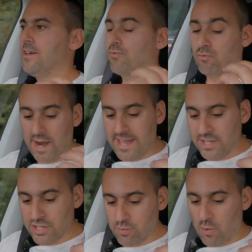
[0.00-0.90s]

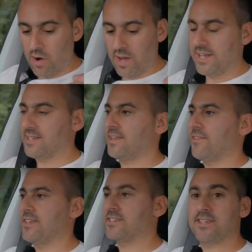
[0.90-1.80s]
Range wise,
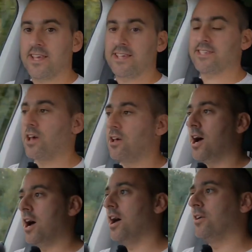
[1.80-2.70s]
this is
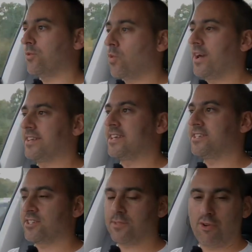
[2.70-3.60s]
quite a
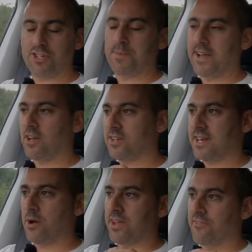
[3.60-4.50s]
decent prospect. Like I
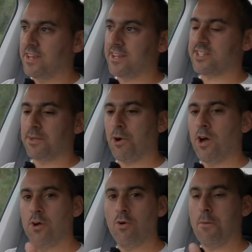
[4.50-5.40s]
say, I'll give you links in the
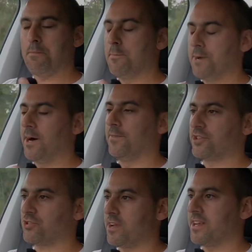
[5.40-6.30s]
bio, or I'll pop it on the
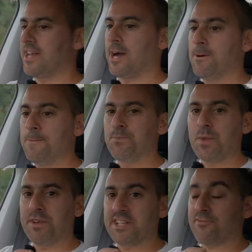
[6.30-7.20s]
screen now,
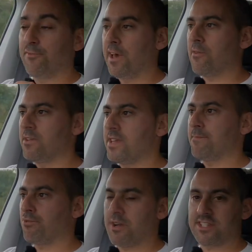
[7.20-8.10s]
but it's very
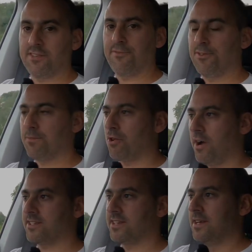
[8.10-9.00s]
impressive for the
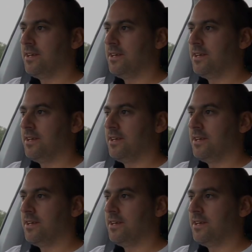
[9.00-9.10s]
price.